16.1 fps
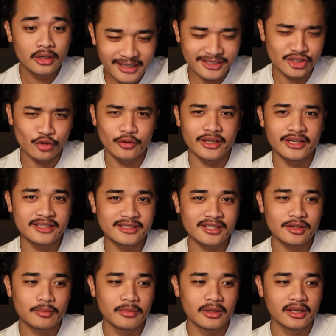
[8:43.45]
It's so
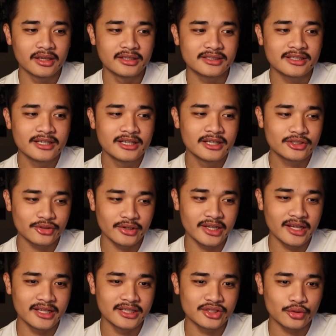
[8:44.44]
easy because it's
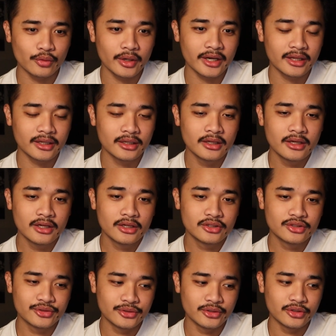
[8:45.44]
already integrated
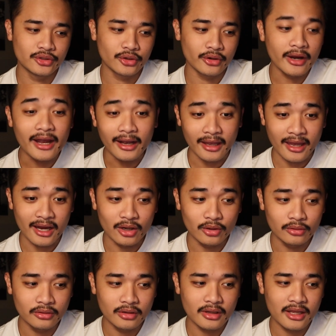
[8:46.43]
to your
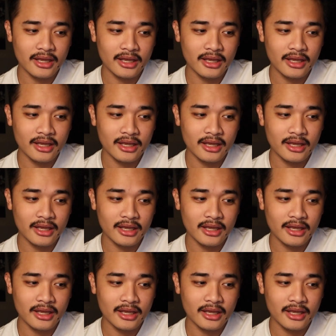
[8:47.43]
account,